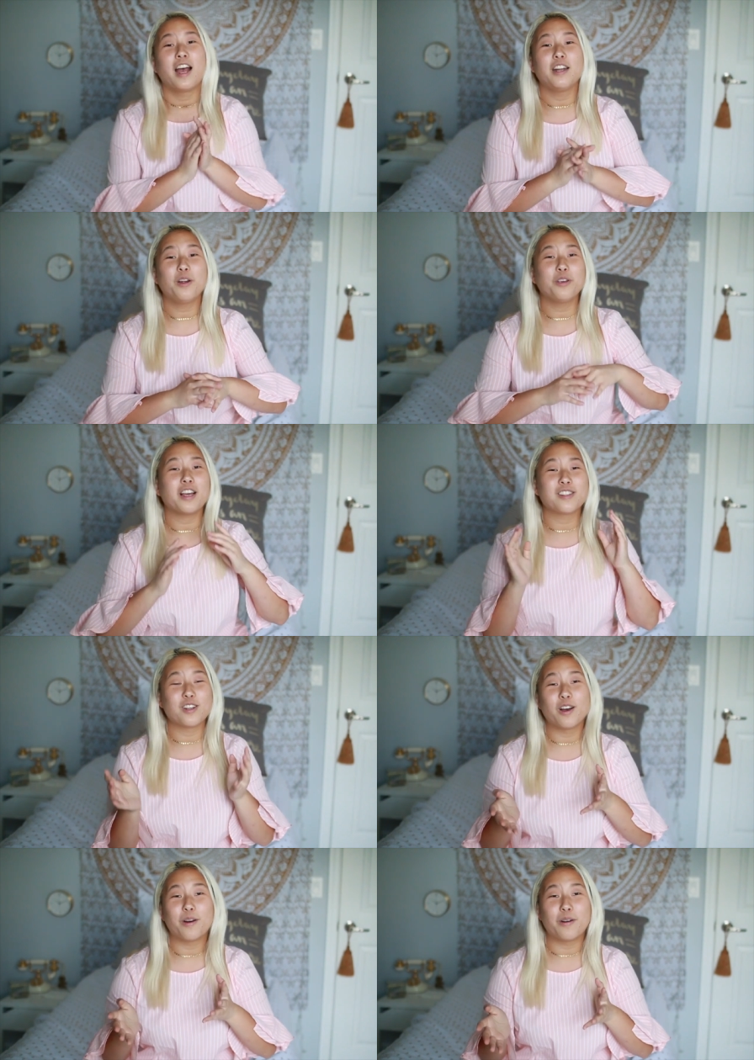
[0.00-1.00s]
I know you guys
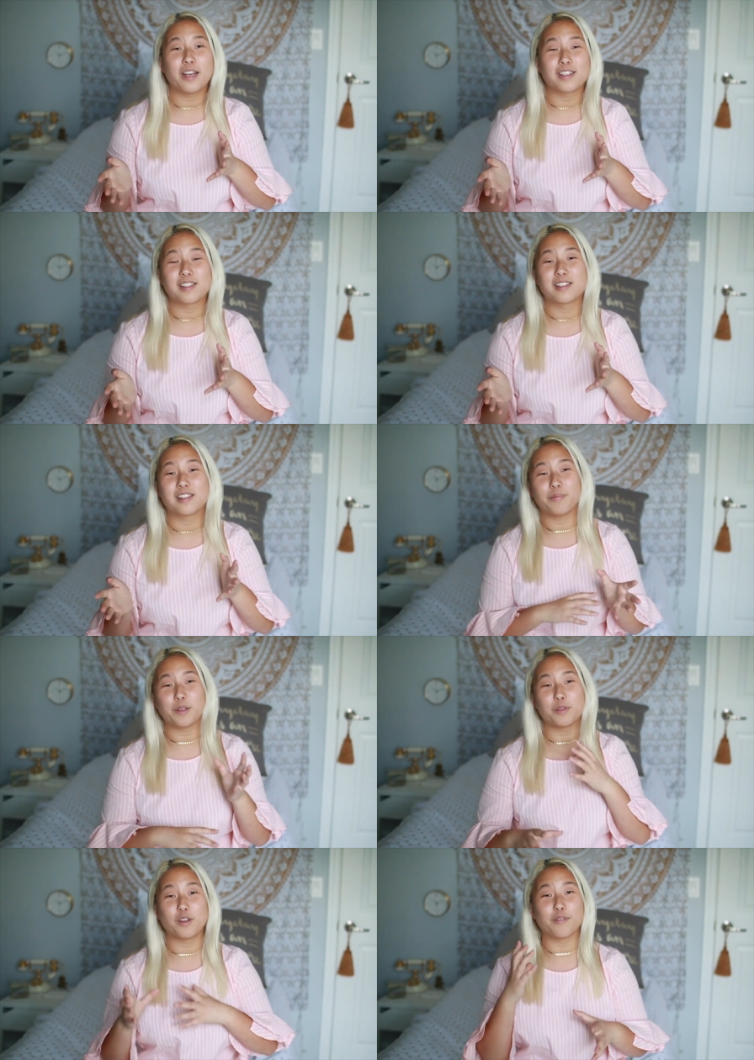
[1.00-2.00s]
know it's it
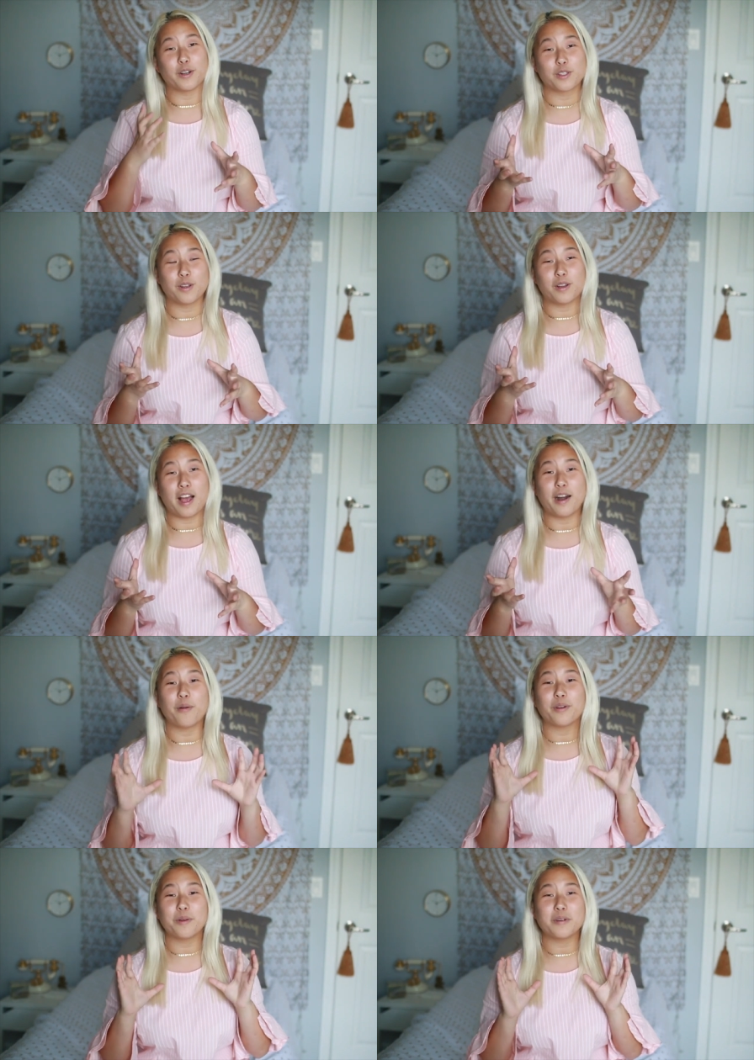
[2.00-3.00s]
was universal. I
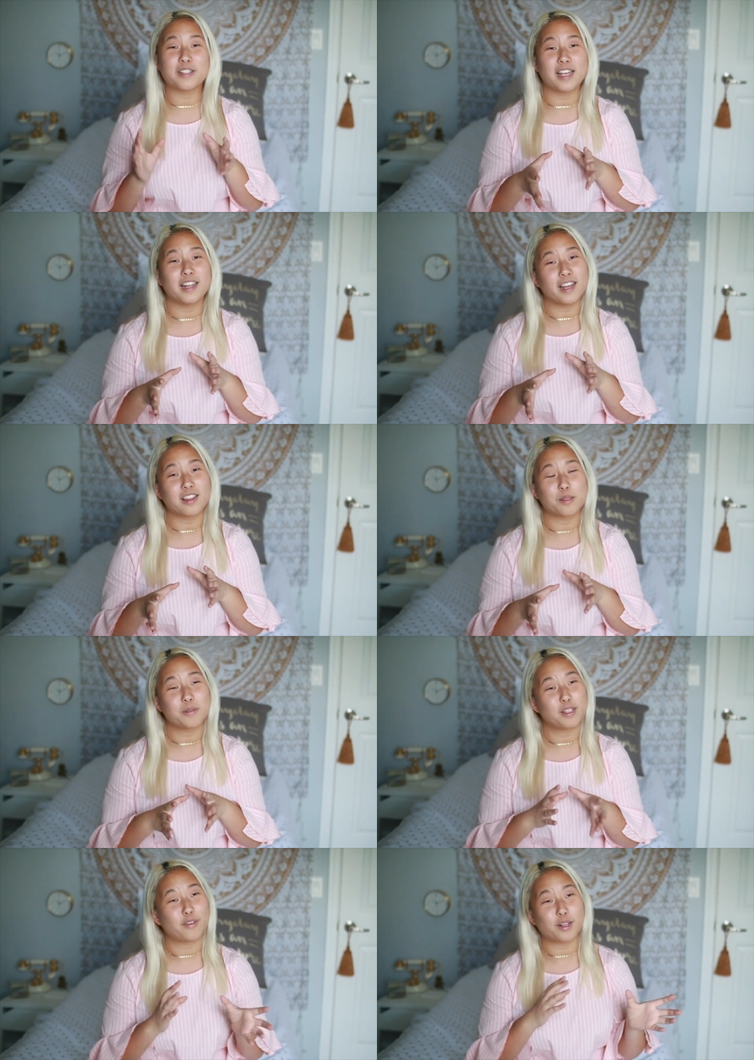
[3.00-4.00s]
don't really want to say like the
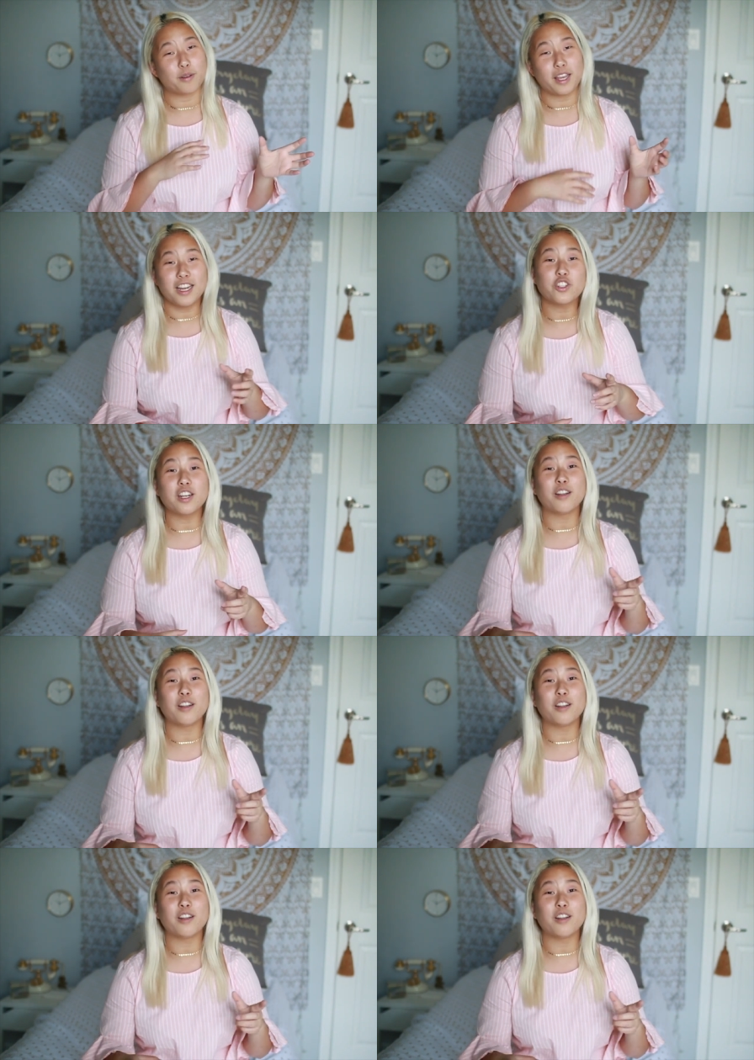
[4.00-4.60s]
specific location.